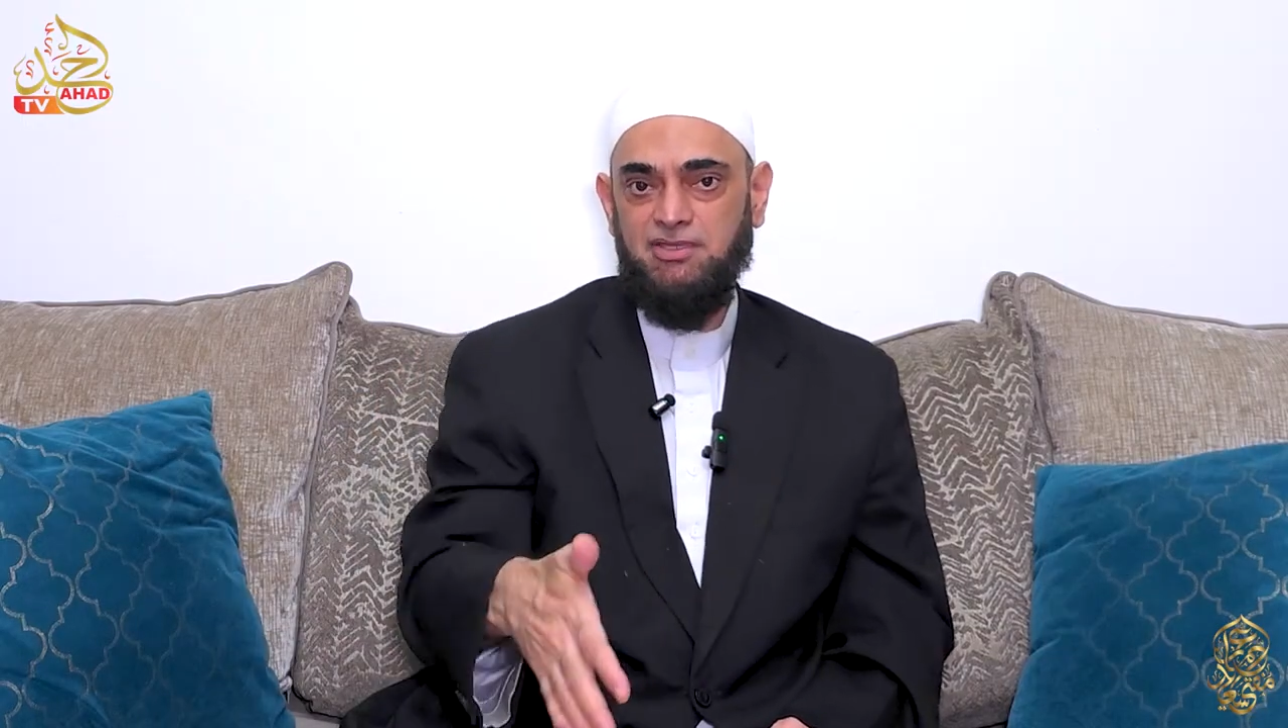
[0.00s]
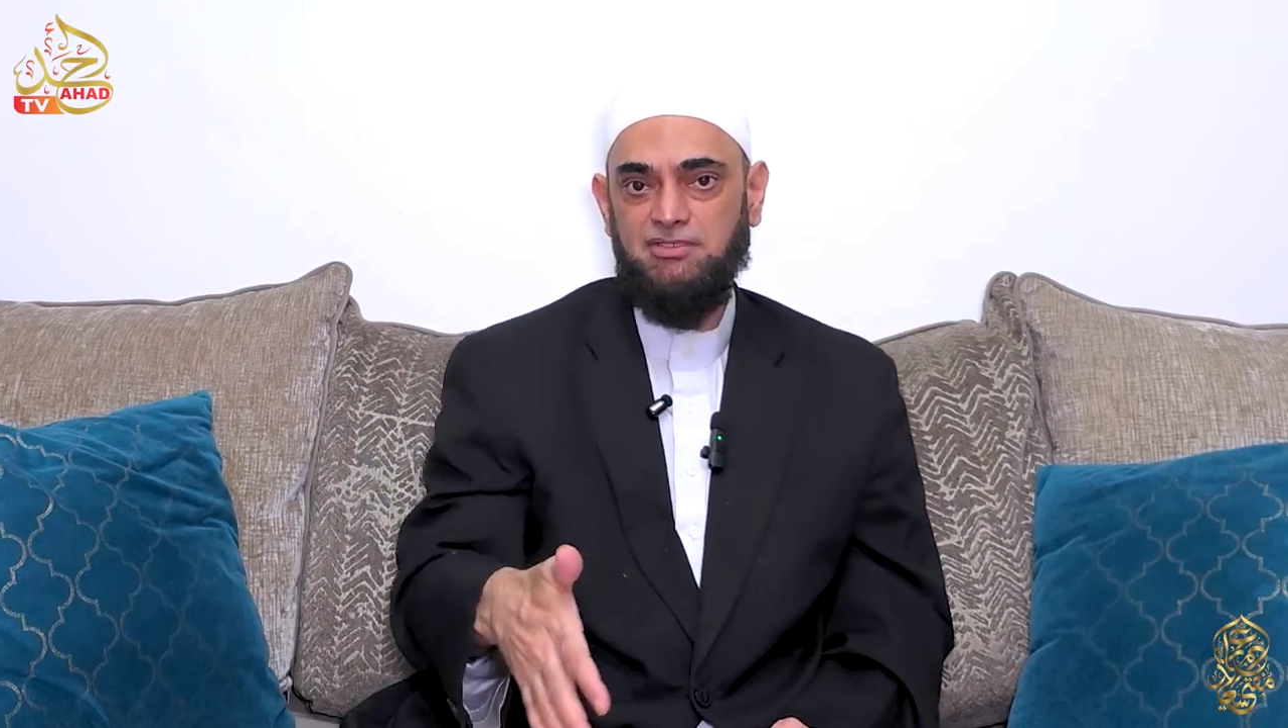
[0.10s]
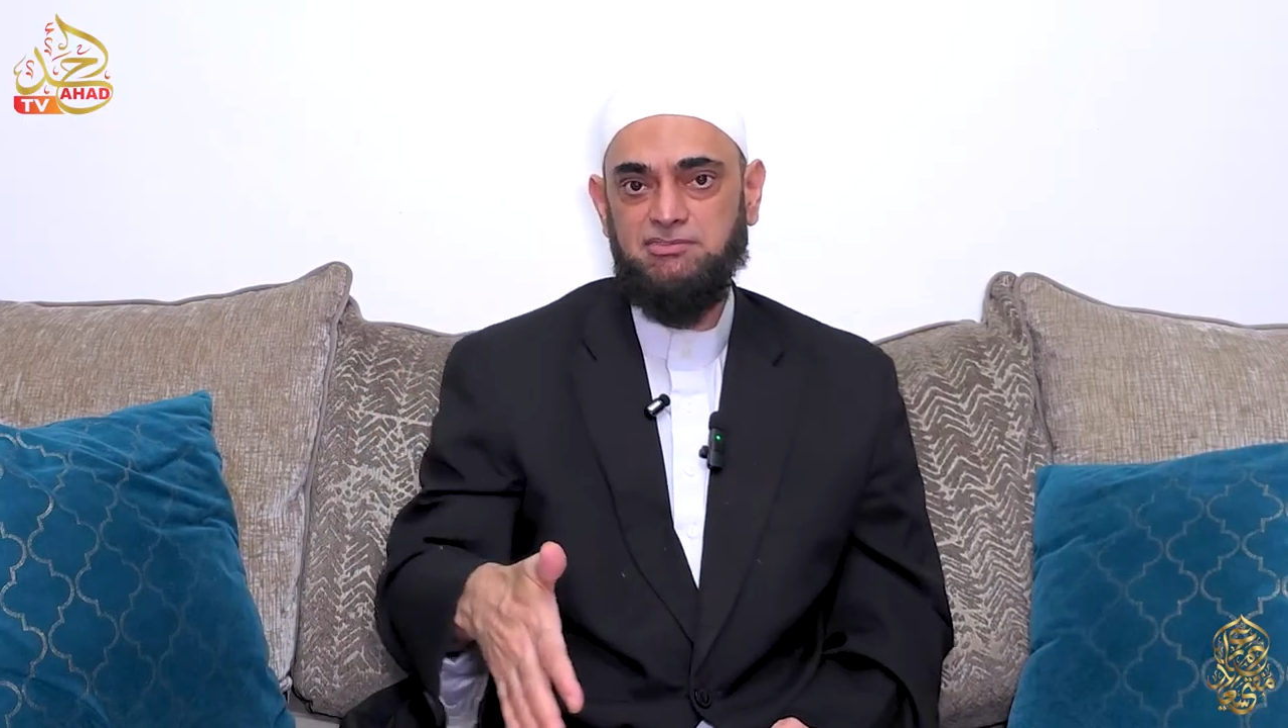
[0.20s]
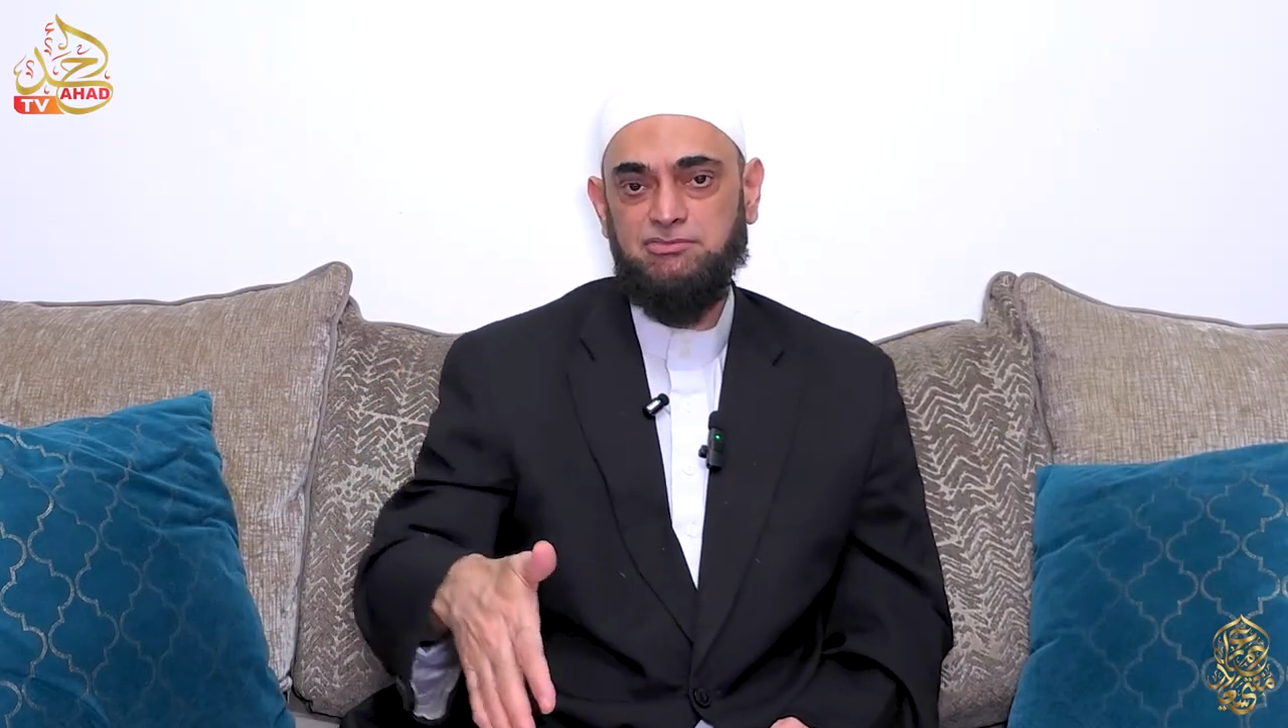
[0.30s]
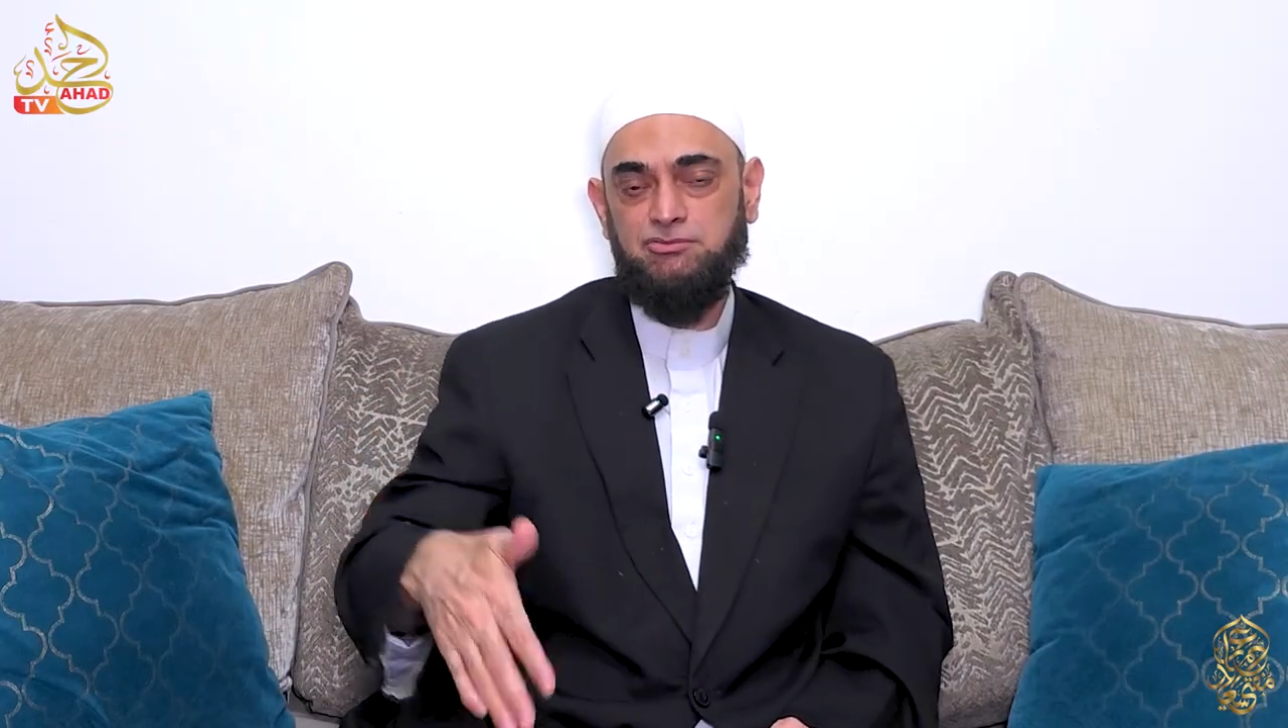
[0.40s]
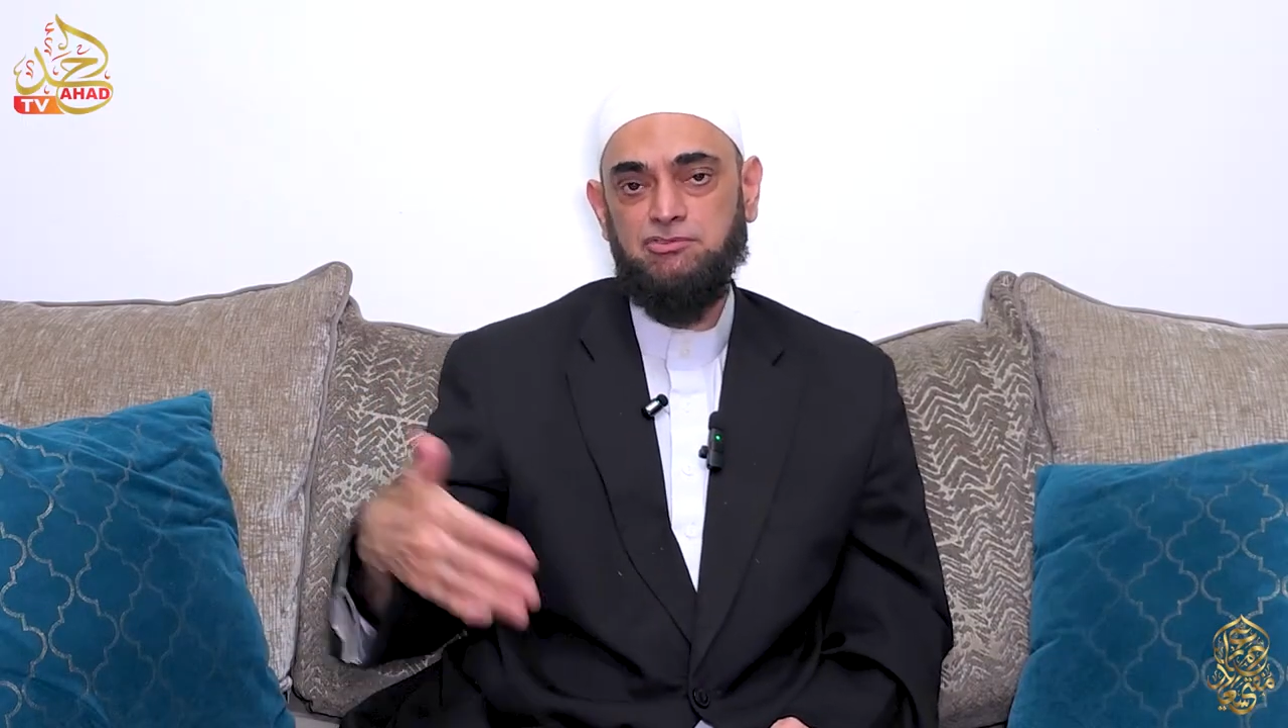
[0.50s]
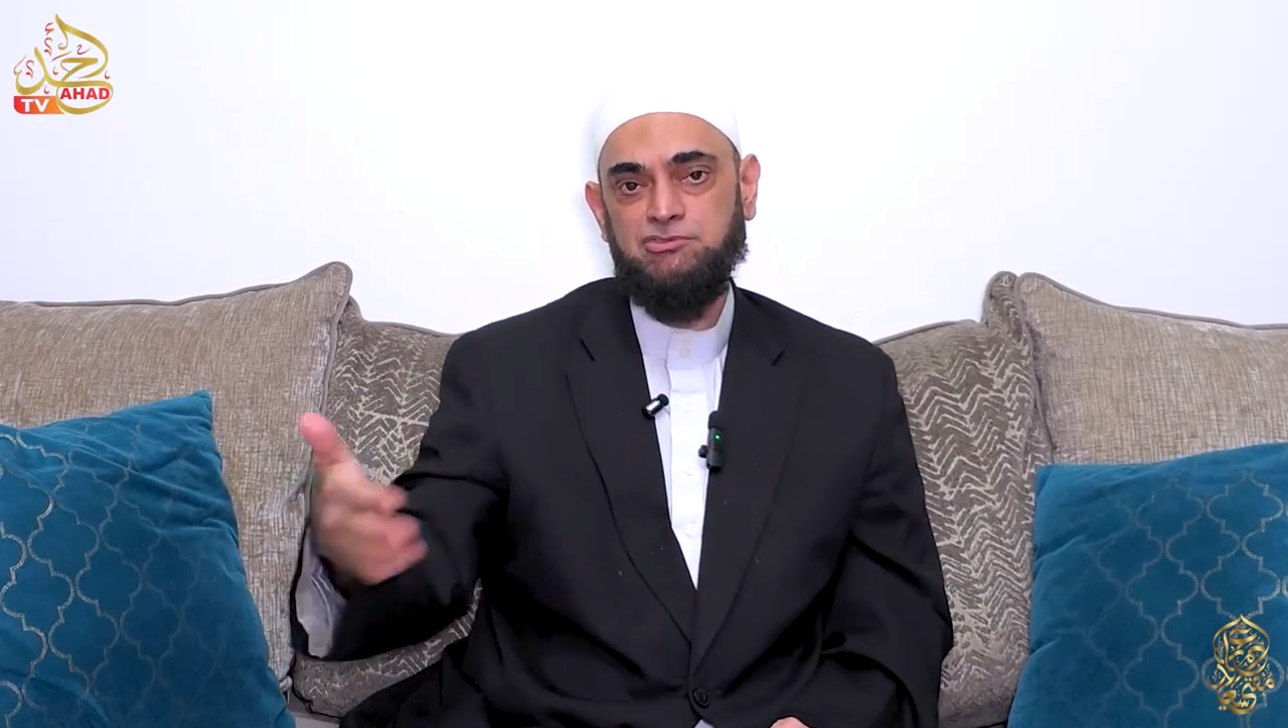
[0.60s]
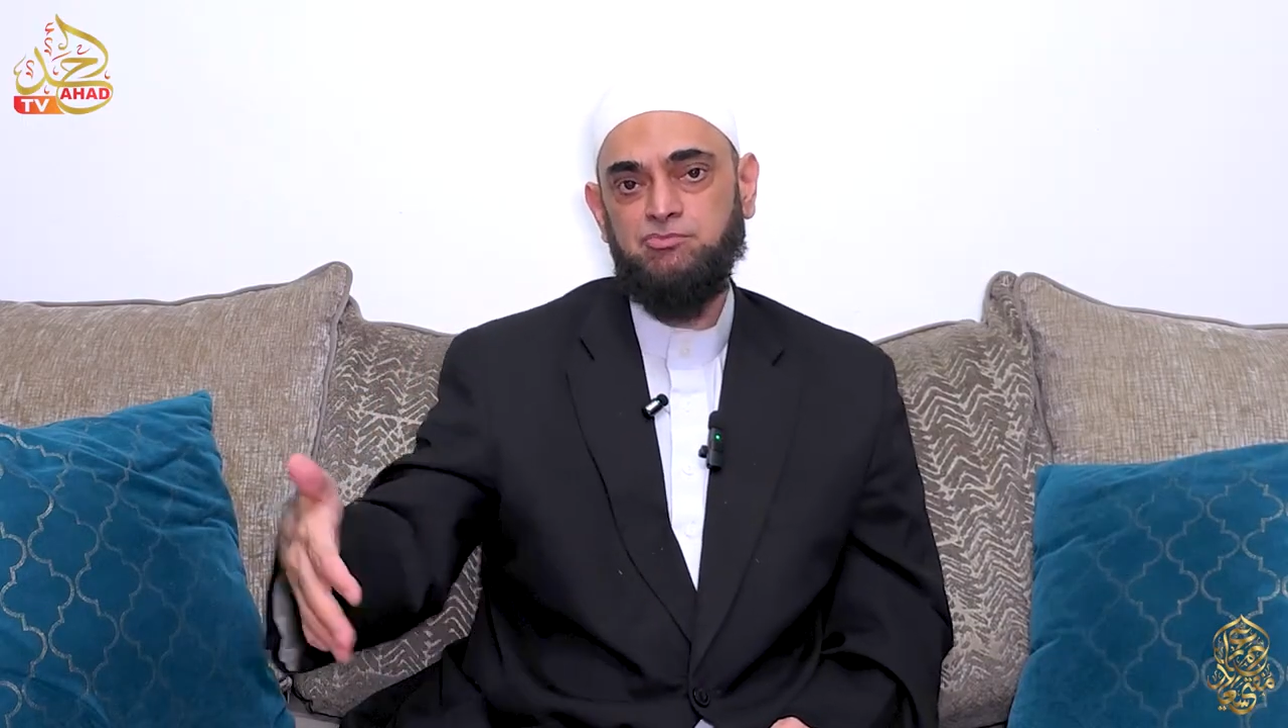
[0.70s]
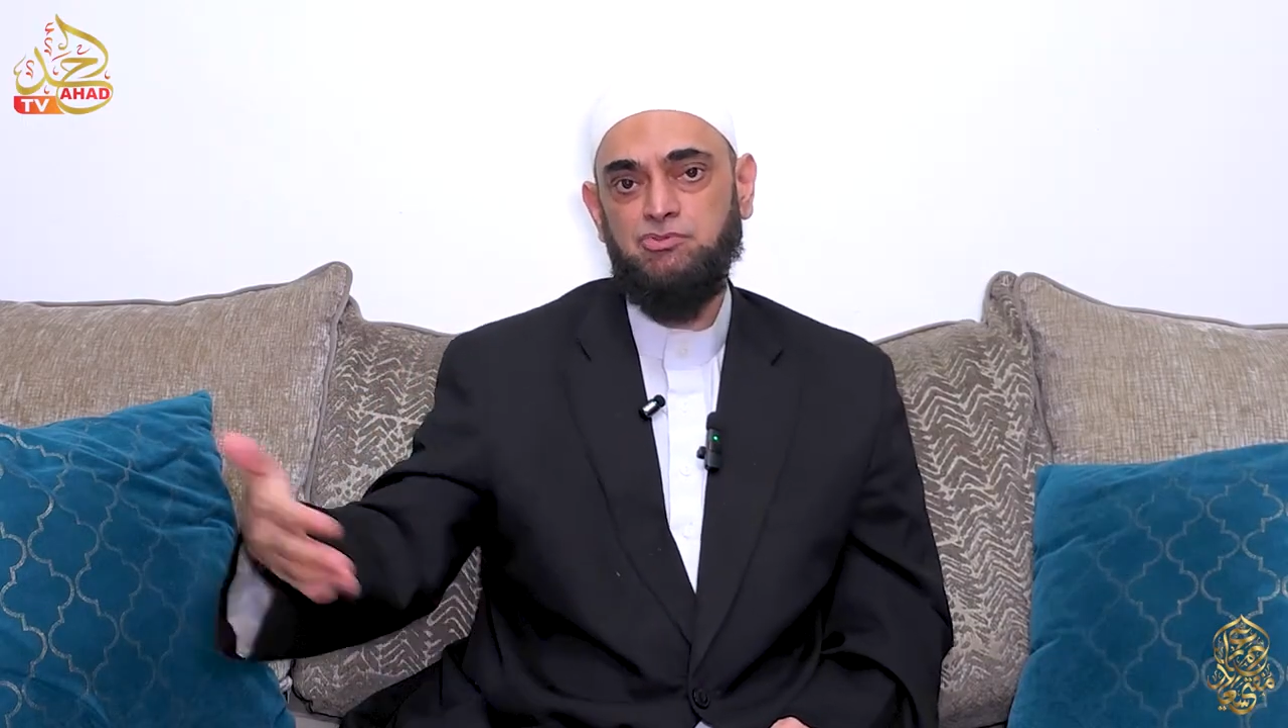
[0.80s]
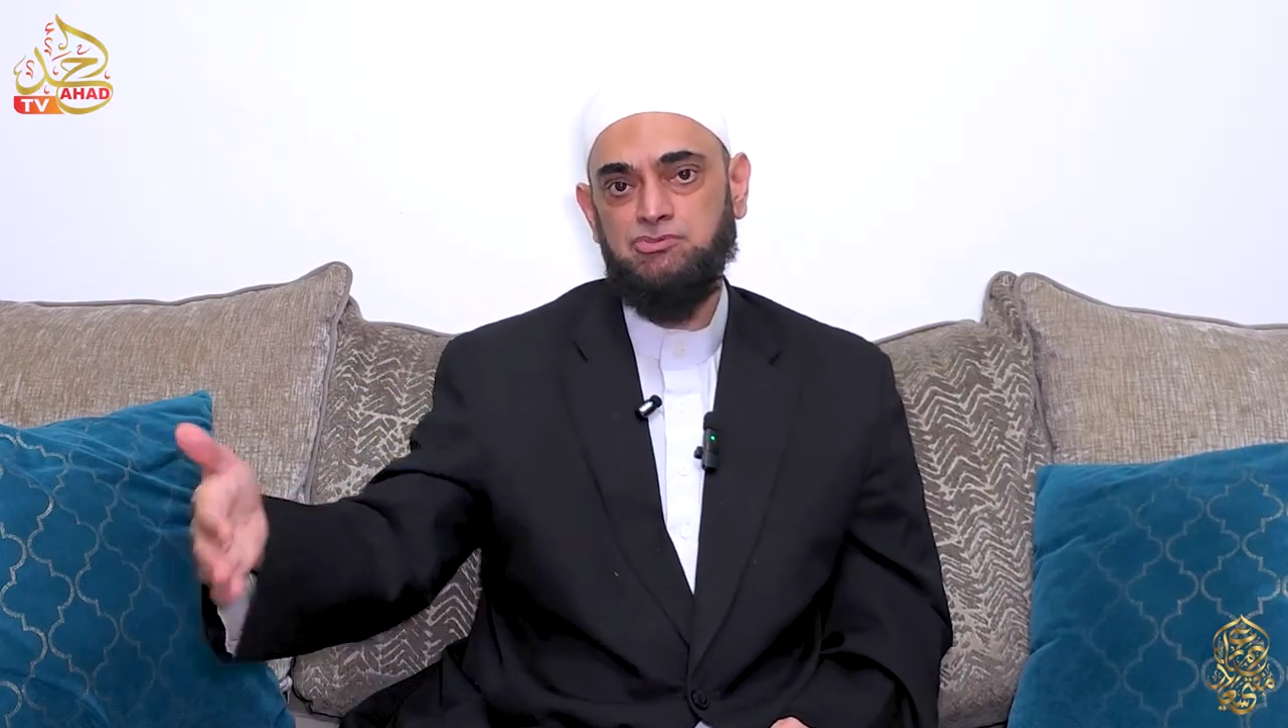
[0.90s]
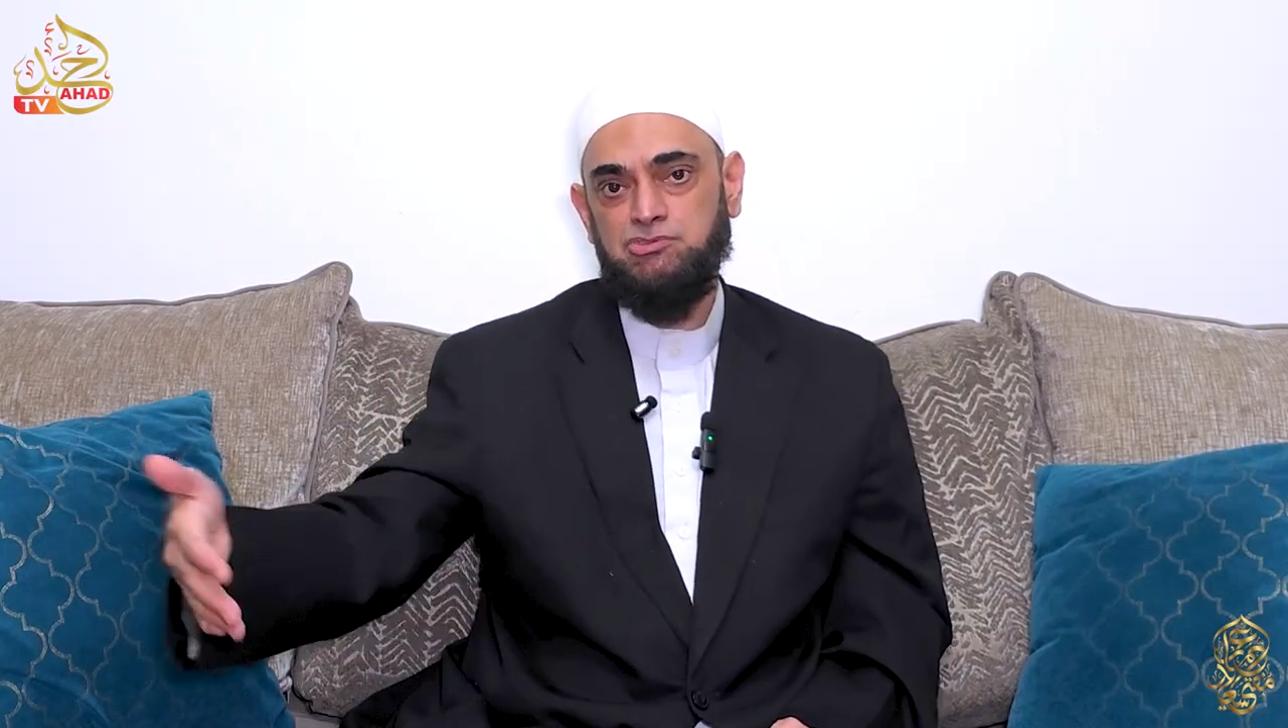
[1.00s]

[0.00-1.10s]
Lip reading: is not supposed